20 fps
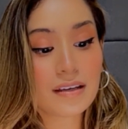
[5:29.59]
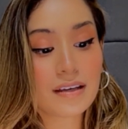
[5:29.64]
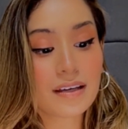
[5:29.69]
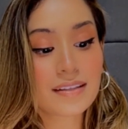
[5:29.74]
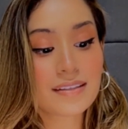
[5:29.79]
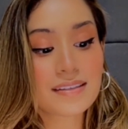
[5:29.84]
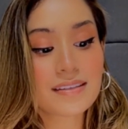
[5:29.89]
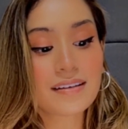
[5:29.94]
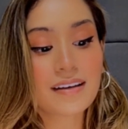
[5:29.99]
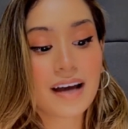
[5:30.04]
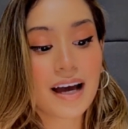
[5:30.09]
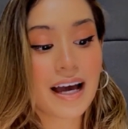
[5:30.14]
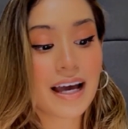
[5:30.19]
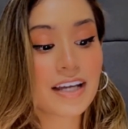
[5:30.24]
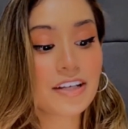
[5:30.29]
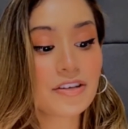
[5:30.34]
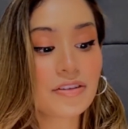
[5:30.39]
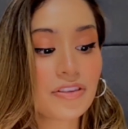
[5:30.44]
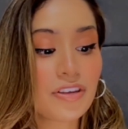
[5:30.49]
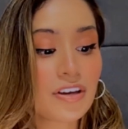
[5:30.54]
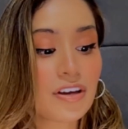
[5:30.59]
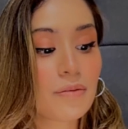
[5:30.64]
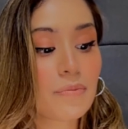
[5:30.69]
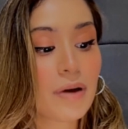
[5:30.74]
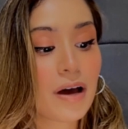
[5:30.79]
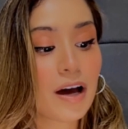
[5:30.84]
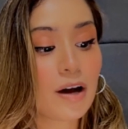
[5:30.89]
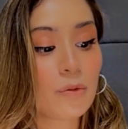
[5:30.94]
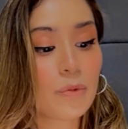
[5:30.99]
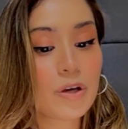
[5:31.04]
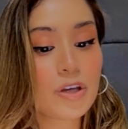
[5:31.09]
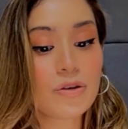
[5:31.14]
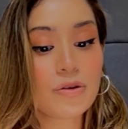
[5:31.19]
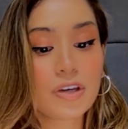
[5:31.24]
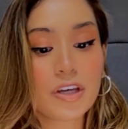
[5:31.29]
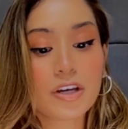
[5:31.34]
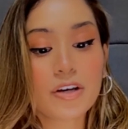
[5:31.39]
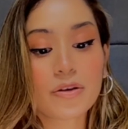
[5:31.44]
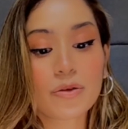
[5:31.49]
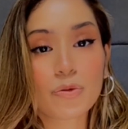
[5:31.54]
It's the kind you think about when you
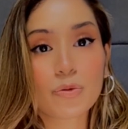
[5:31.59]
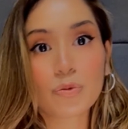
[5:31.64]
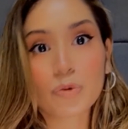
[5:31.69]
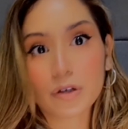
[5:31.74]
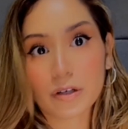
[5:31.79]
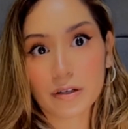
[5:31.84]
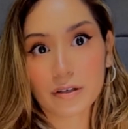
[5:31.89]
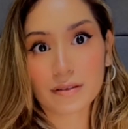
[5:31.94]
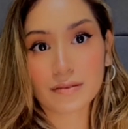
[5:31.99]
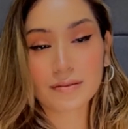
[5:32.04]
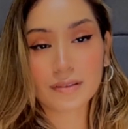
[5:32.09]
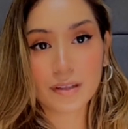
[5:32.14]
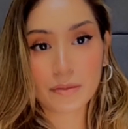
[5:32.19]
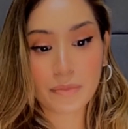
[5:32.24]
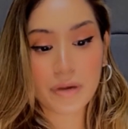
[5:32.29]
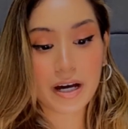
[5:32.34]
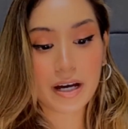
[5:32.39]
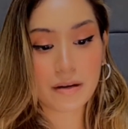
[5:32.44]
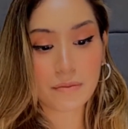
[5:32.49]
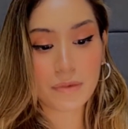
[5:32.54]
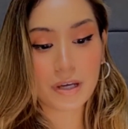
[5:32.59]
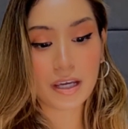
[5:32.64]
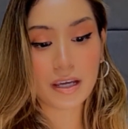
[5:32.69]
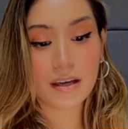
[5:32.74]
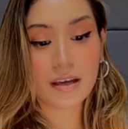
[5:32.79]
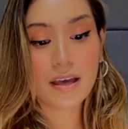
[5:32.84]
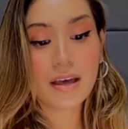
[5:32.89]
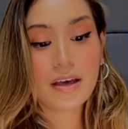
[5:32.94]
hear the word lobotomy.